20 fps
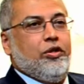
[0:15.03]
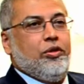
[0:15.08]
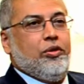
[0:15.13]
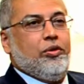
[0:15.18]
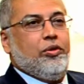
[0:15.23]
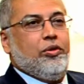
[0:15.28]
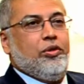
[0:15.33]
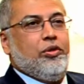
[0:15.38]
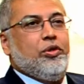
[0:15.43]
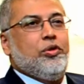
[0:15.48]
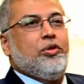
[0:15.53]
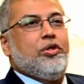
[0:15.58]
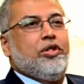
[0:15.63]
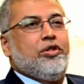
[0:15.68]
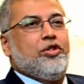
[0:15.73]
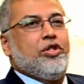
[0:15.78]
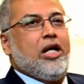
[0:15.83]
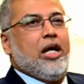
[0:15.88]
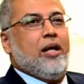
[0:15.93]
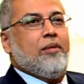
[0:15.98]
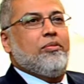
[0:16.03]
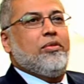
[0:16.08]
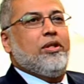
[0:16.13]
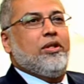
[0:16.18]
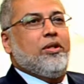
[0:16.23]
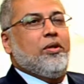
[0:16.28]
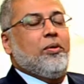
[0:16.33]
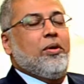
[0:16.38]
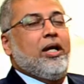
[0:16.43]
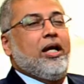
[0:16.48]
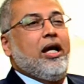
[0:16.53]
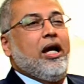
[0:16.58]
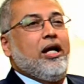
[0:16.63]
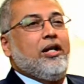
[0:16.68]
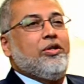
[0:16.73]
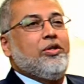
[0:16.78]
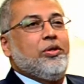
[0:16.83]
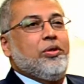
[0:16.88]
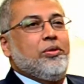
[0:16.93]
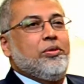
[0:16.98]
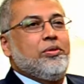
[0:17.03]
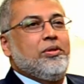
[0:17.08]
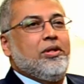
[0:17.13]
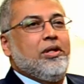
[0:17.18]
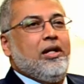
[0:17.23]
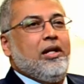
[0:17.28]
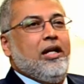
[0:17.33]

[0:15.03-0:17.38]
to do the job the way I do.